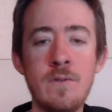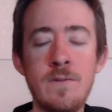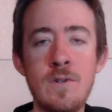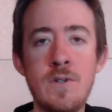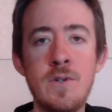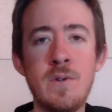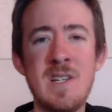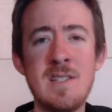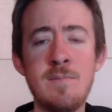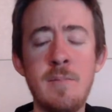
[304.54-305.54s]
referred to
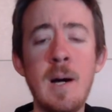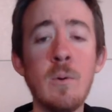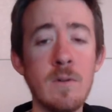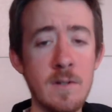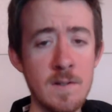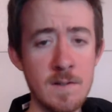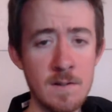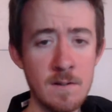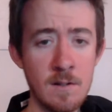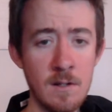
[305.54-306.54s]
as
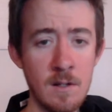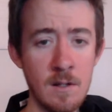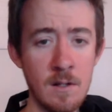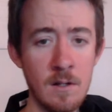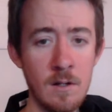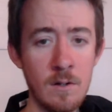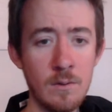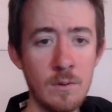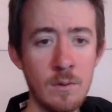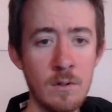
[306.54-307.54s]
powerless
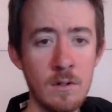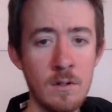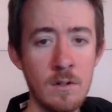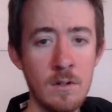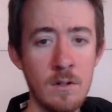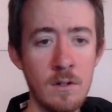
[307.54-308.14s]
or